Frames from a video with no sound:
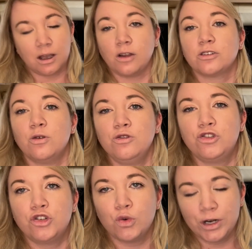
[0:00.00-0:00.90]
It's called
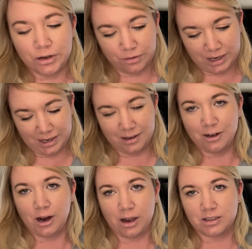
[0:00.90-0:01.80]
joinery. You
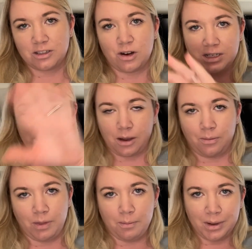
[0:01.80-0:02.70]
know how I was trying to say
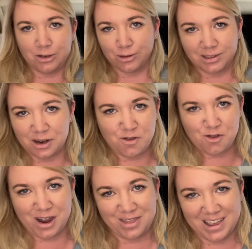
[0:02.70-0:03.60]
the metal stuff
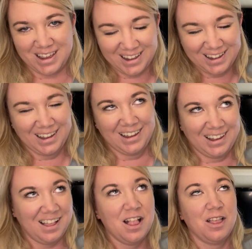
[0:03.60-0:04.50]
around the,
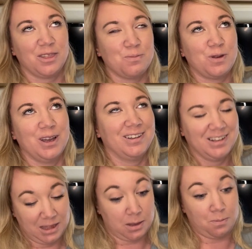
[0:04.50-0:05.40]
the
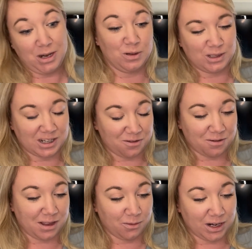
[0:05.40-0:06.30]
metal stuff
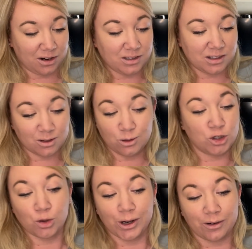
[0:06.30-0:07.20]
around the windows? It's called
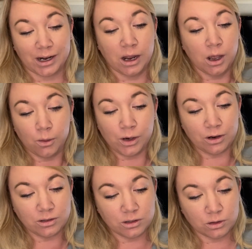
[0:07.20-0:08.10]
joinery.
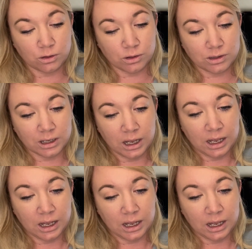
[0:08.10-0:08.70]
Windows and doors.